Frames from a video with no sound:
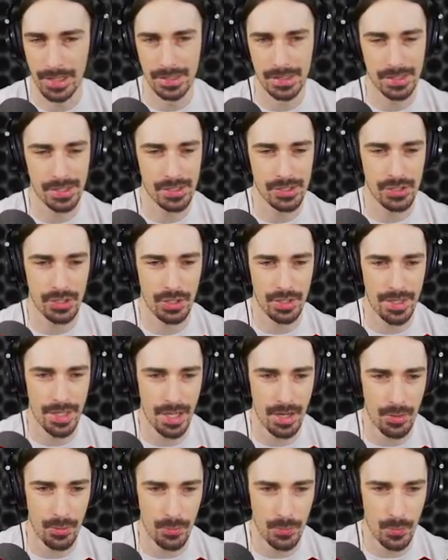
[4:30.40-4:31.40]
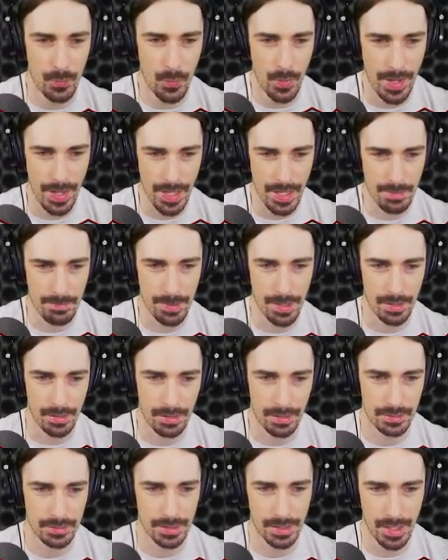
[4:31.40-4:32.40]
right, this is turning out way
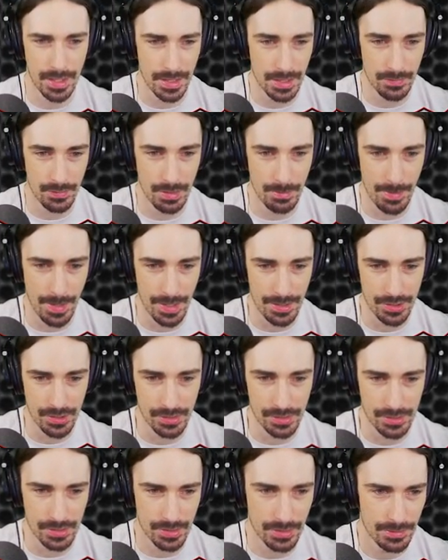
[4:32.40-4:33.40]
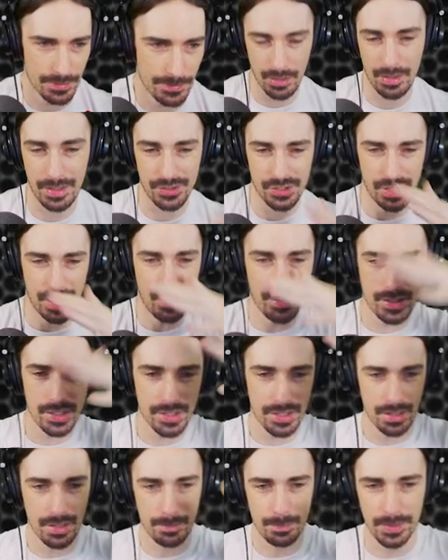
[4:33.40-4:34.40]
better than I even imagined. All right, so now I just
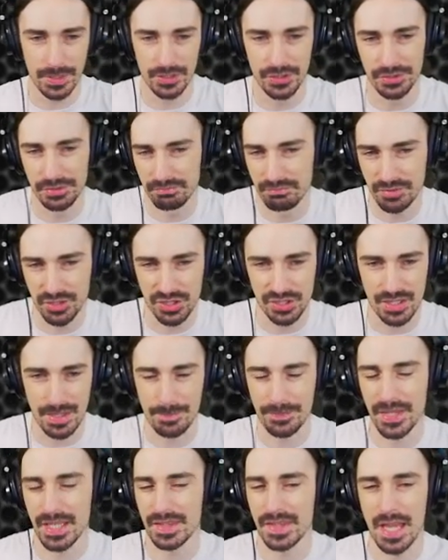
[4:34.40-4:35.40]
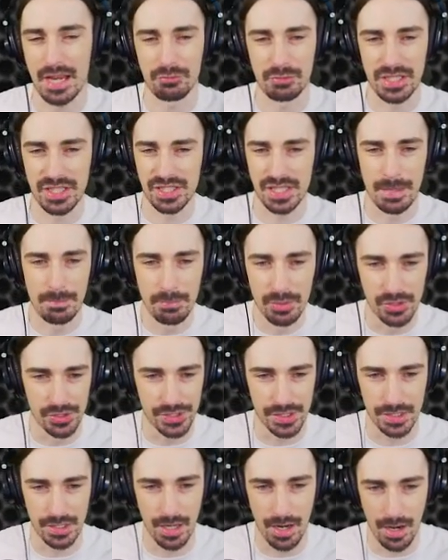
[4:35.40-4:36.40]
gotta build something that resembles
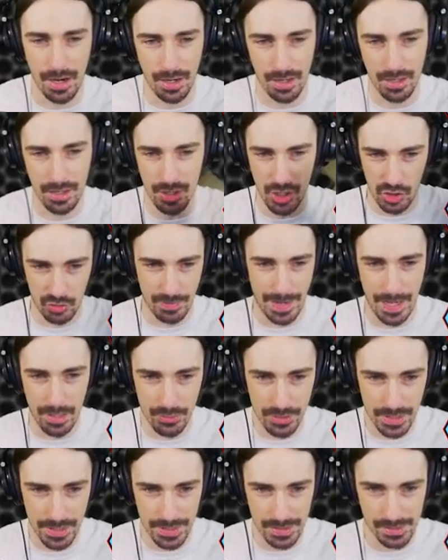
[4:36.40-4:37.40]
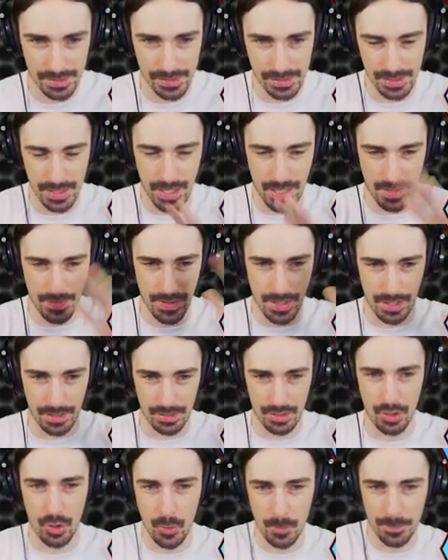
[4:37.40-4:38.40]
a car around this and then
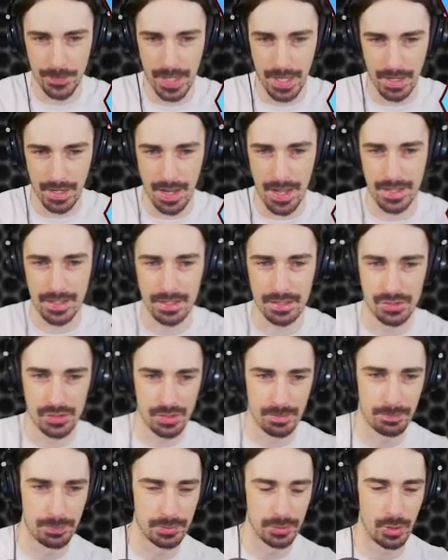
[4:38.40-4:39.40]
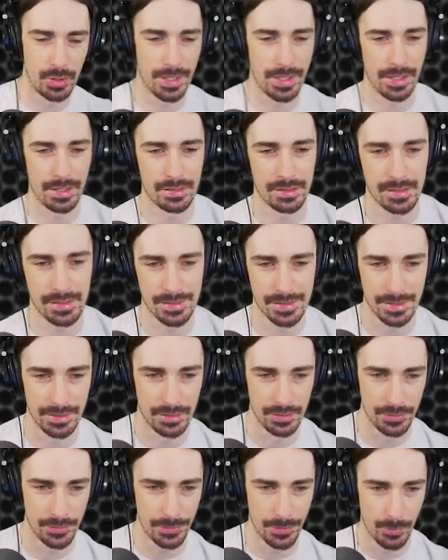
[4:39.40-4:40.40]
hope that I can deploy it
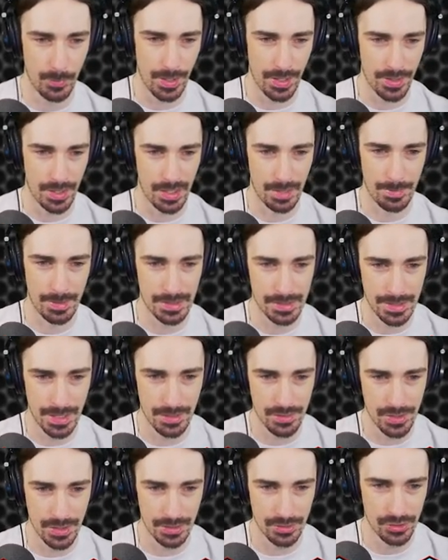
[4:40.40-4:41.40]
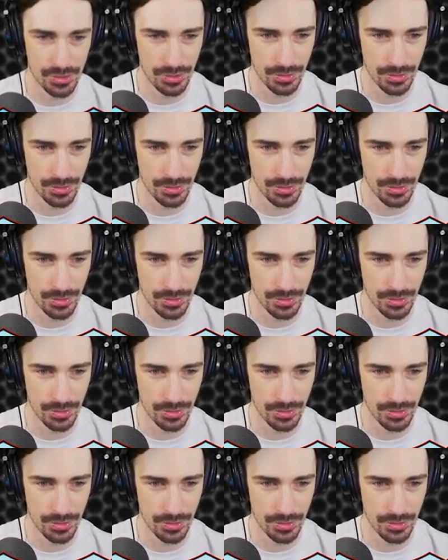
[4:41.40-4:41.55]
still the way that I'm intending